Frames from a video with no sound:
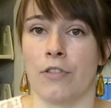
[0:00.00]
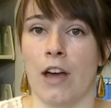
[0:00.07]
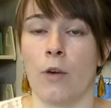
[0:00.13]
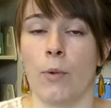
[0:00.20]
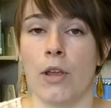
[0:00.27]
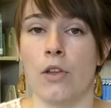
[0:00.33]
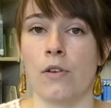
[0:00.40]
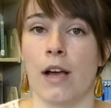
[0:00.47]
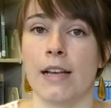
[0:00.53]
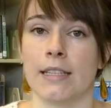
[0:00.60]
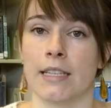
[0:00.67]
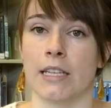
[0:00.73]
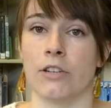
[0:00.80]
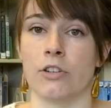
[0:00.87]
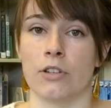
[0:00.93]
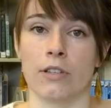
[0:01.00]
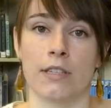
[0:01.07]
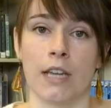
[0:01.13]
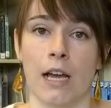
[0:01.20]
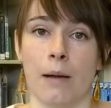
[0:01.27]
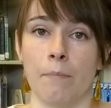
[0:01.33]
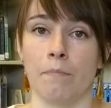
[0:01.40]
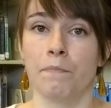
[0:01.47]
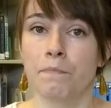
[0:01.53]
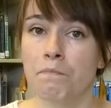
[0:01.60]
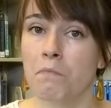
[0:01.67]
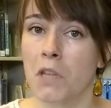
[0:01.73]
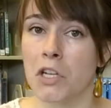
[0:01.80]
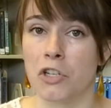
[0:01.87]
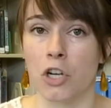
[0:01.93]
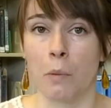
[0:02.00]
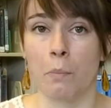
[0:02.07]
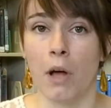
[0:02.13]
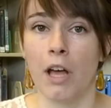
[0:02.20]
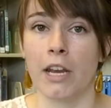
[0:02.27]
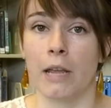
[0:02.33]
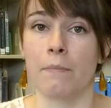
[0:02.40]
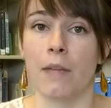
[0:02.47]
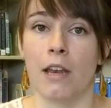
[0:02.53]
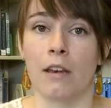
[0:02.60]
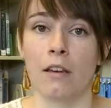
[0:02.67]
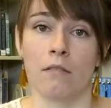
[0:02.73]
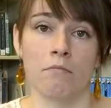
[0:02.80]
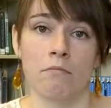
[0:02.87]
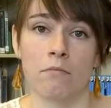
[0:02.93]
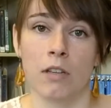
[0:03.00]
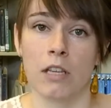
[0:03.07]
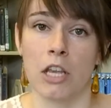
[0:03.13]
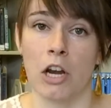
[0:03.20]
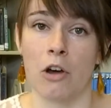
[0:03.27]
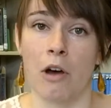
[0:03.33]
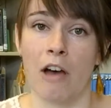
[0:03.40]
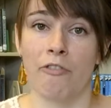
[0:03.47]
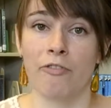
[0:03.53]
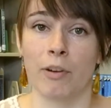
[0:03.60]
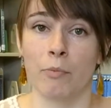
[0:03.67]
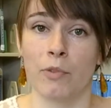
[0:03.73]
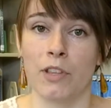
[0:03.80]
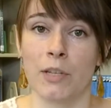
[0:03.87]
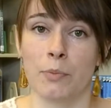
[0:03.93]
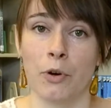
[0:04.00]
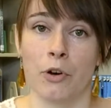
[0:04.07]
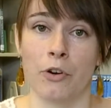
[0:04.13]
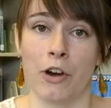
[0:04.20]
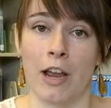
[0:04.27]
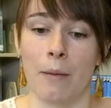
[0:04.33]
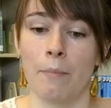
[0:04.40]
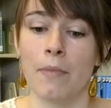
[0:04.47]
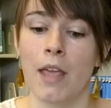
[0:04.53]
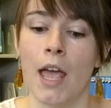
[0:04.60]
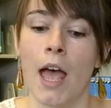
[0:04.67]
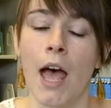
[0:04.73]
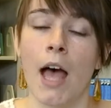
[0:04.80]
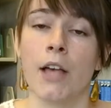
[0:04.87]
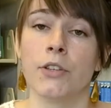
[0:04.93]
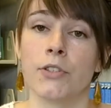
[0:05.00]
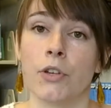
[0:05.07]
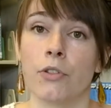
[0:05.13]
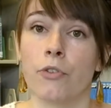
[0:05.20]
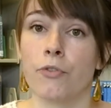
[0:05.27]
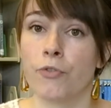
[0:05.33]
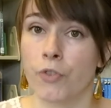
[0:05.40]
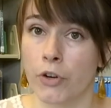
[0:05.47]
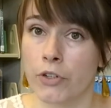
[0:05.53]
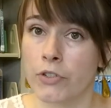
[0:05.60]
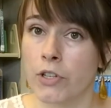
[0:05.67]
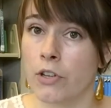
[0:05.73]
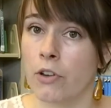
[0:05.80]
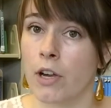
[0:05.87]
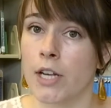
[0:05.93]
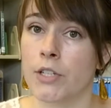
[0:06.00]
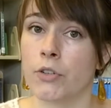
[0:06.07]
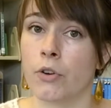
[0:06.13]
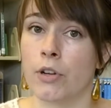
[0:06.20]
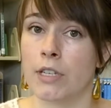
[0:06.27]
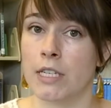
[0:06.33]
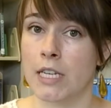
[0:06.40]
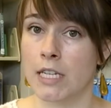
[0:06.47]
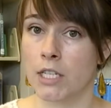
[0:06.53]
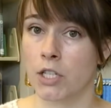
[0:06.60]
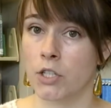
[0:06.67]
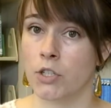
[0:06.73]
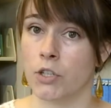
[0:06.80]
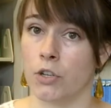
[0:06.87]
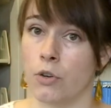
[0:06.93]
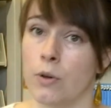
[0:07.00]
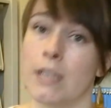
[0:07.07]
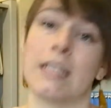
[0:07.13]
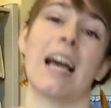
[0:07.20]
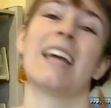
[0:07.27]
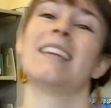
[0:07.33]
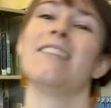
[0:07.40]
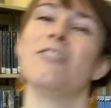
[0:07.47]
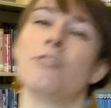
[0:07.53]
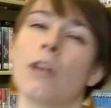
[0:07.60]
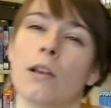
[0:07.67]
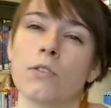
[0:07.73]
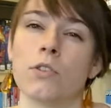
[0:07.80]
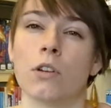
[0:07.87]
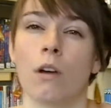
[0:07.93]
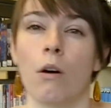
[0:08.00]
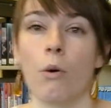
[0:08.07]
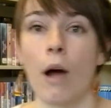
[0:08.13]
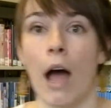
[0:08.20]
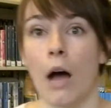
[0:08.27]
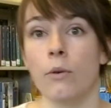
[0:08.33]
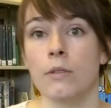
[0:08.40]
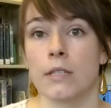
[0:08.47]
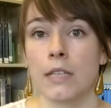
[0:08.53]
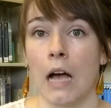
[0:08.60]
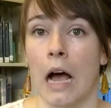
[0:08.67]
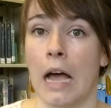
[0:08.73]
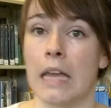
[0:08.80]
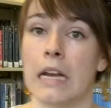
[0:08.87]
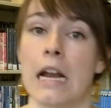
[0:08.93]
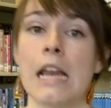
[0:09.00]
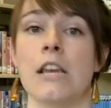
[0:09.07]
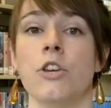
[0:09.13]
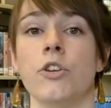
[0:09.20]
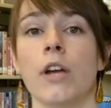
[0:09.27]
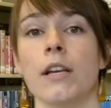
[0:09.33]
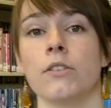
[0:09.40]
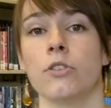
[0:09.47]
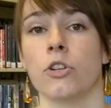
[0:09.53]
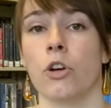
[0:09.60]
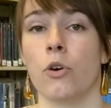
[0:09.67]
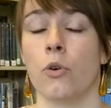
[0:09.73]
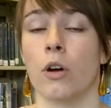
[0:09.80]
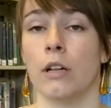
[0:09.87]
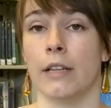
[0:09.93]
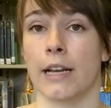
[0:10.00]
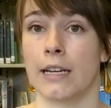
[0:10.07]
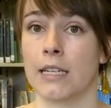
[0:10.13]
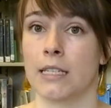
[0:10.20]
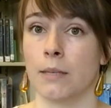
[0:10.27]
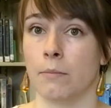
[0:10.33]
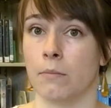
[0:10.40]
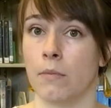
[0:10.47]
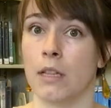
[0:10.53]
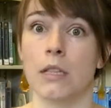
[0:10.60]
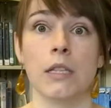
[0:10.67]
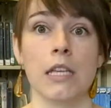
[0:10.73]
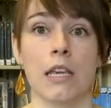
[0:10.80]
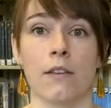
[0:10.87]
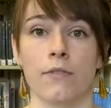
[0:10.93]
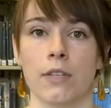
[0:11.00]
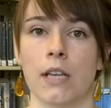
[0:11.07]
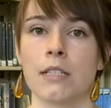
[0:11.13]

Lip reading: That way you guys can just jump on it and have fun with this program. So the first thing you guys are going to need to do is I need you guys to go outside and I need you guys to go collect some leaves.